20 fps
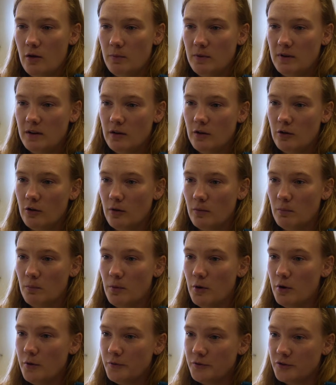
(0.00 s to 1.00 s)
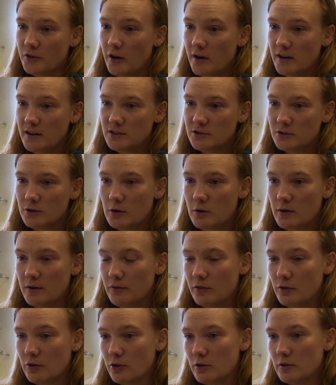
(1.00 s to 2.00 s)
We did it on both sides, so
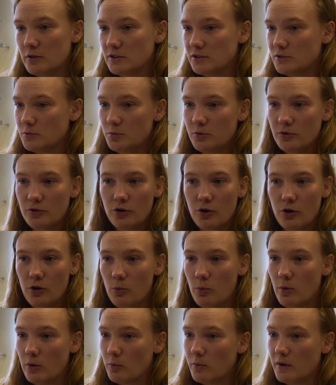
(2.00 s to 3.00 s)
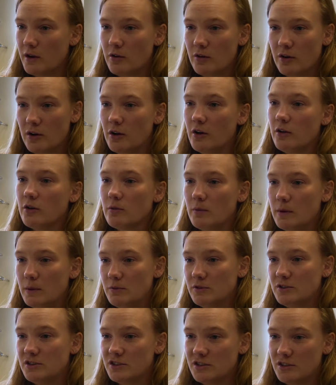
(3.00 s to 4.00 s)
if the currents would go one way or the other,
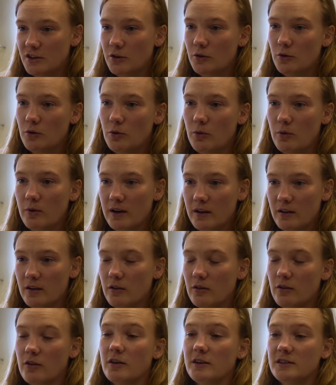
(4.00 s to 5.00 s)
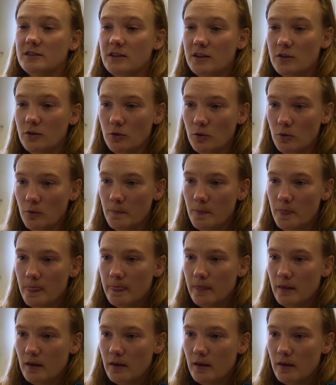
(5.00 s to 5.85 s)
we would still get a nice signal.